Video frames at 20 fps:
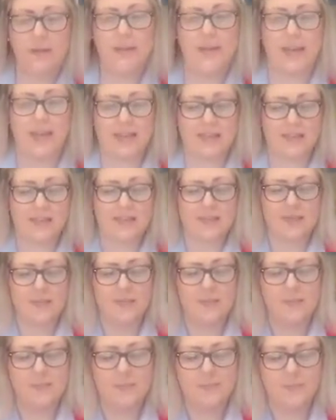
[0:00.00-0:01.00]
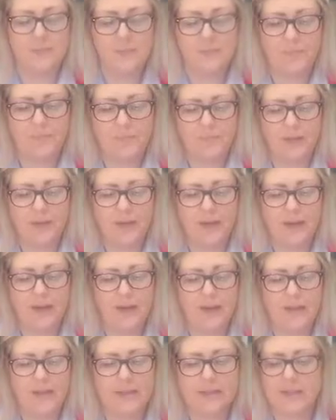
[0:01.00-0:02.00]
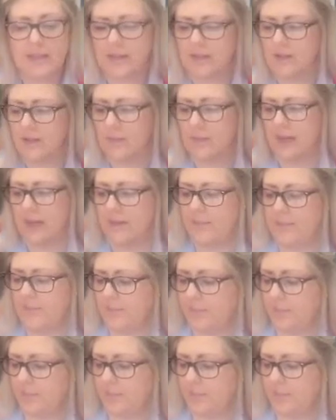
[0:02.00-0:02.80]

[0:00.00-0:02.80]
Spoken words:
lantern. And another one.